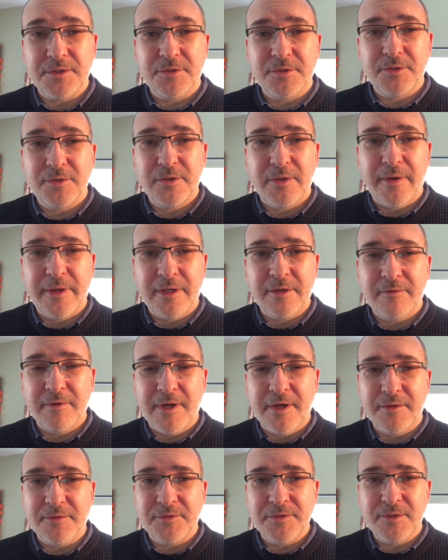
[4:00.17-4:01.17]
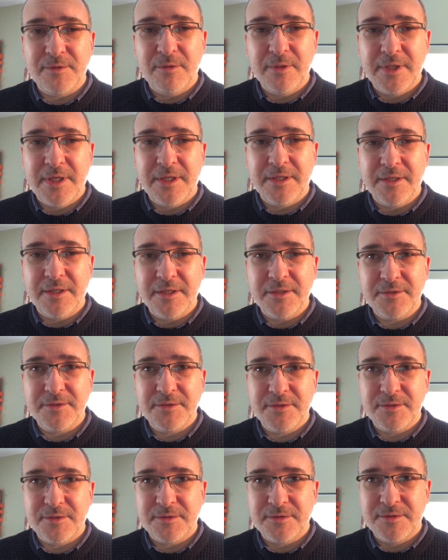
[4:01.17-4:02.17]
going around looking at
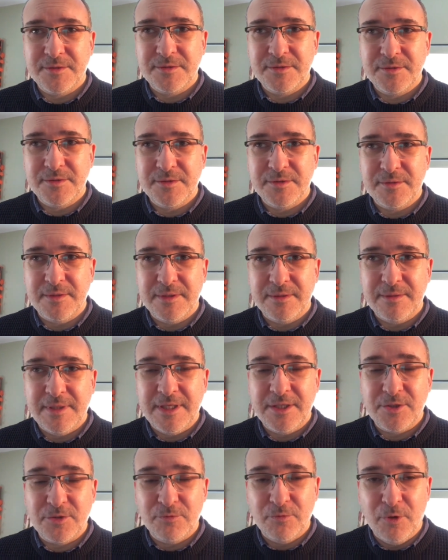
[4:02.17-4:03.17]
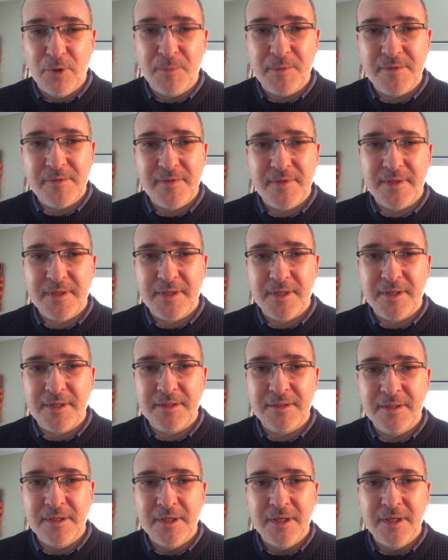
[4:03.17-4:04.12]
each room and thinking,